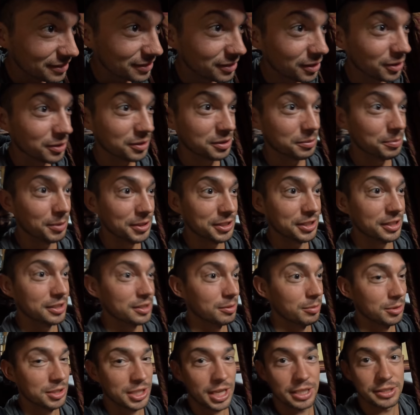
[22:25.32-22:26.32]
Well, it smells like
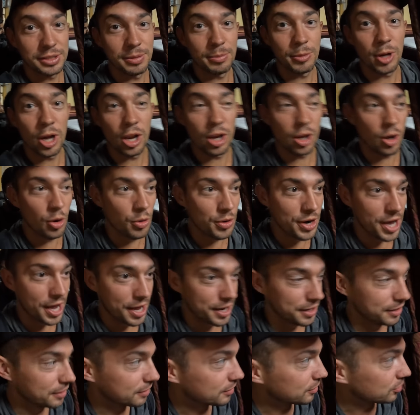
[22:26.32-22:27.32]
someone's got some cologne
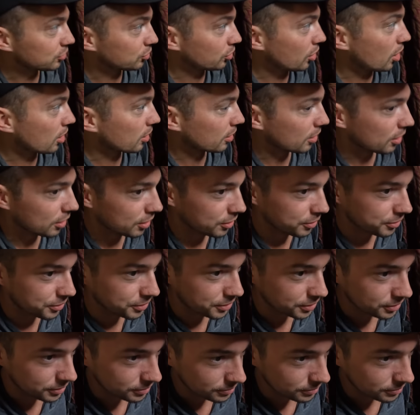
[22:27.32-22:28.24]
on, strong cologne.